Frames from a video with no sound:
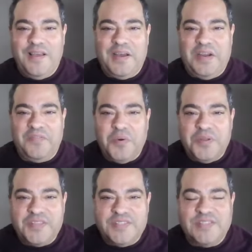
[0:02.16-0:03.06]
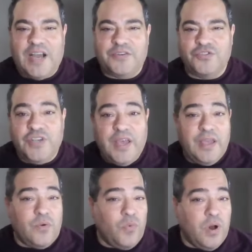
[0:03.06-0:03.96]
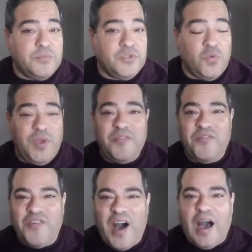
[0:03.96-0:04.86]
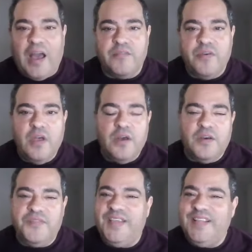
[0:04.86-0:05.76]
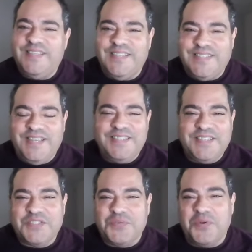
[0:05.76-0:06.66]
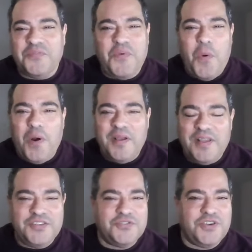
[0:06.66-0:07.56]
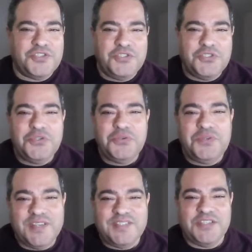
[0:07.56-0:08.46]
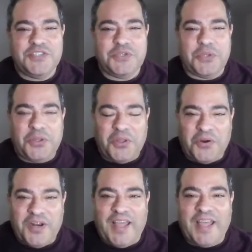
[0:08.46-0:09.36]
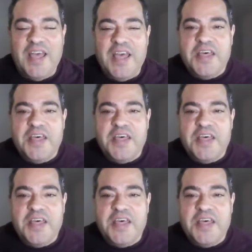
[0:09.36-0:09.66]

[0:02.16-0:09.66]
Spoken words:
Hi, everyone. This is Dr. J, and welcome to week 5 of EDTC 614, Introduction to Distance Learning.